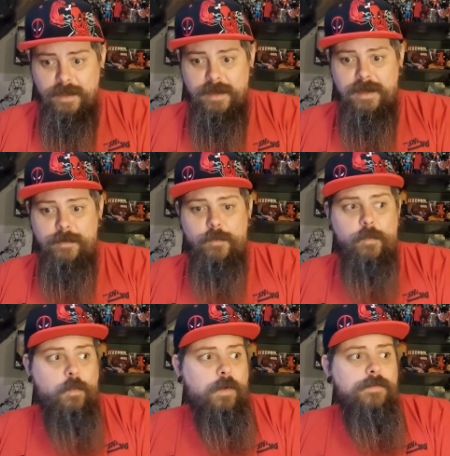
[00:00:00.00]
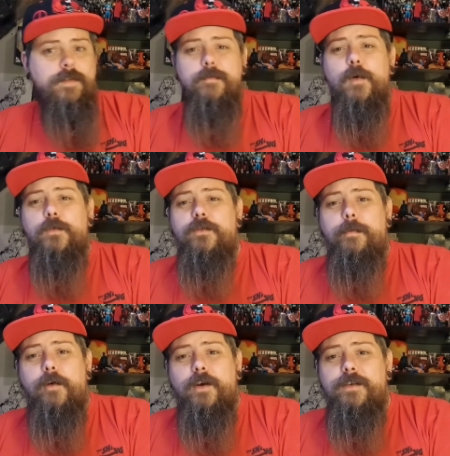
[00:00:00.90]
One of the most
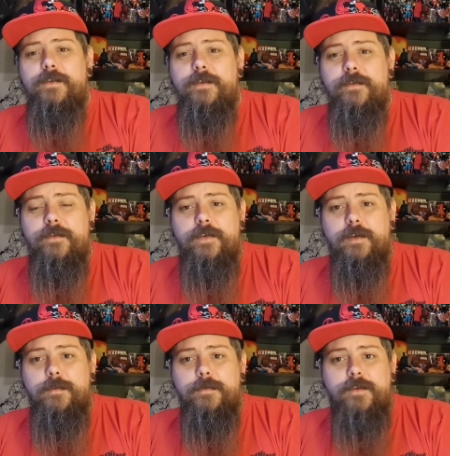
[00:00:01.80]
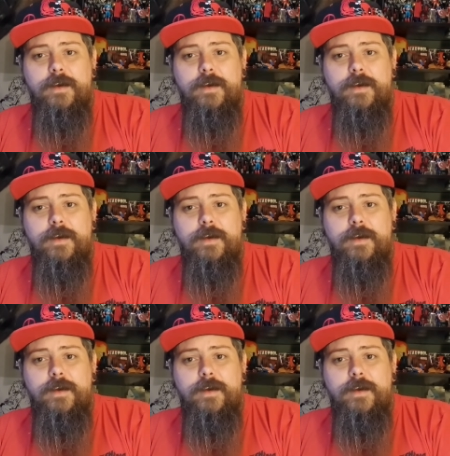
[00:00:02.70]
surprising films